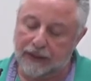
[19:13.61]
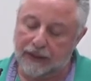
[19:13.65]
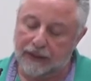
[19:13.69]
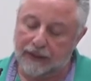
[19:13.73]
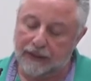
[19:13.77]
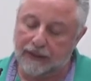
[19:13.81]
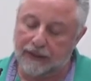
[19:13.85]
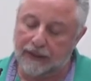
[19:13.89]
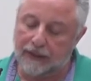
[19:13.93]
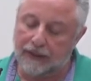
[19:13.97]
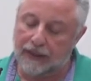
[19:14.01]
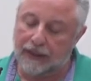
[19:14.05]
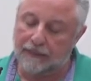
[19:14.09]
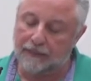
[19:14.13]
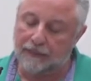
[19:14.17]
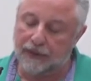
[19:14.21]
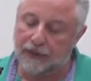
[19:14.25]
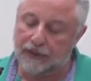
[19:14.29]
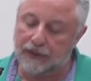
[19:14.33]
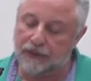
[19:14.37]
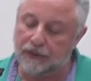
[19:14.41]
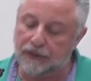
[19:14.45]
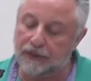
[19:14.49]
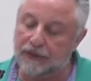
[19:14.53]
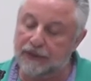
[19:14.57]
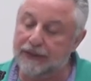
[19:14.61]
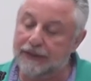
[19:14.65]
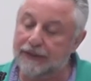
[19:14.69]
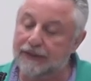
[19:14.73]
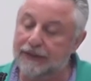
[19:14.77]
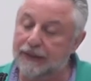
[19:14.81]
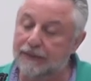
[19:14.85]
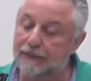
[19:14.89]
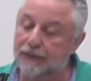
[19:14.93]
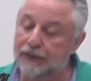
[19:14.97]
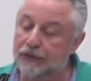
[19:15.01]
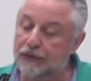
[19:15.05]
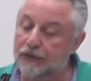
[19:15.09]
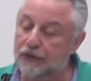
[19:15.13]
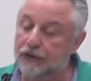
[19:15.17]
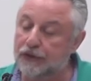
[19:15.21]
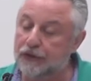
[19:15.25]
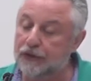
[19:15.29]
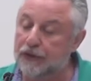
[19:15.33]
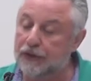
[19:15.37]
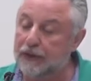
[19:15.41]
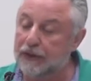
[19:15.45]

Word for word: he elaborates on this image